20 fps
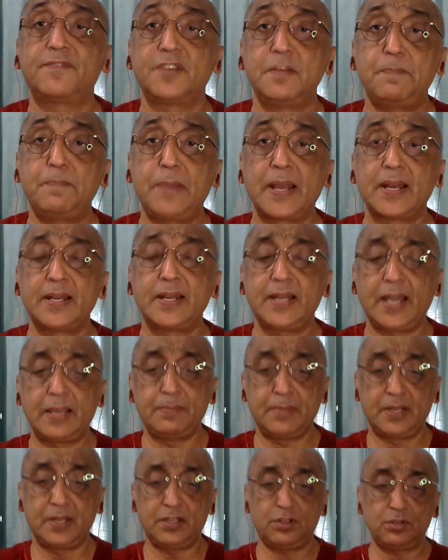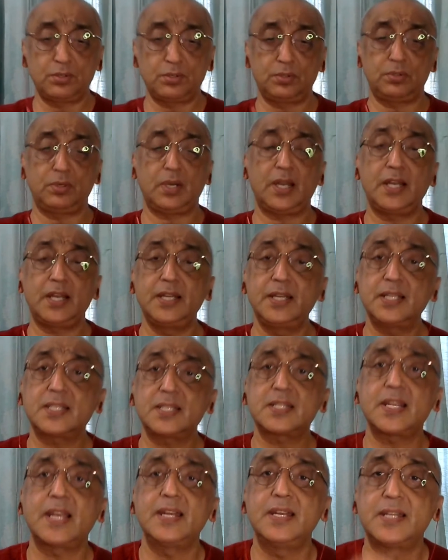different paradigm, and to
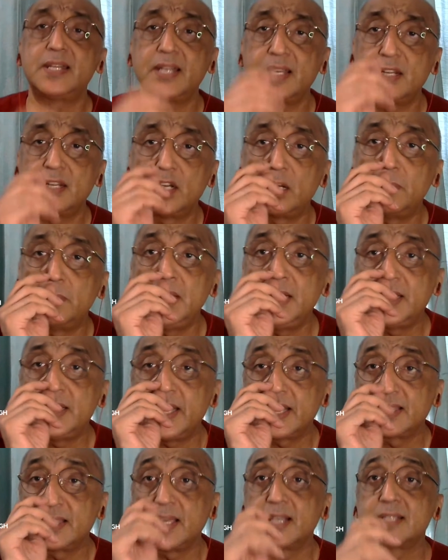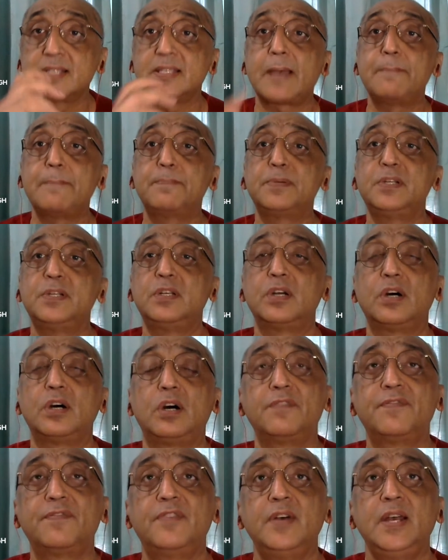understand it, I normally take the example
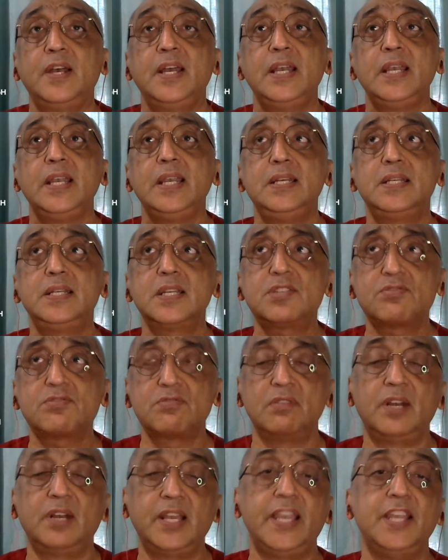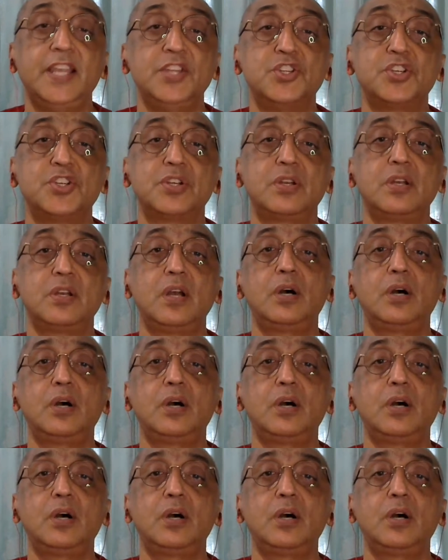of industrial age.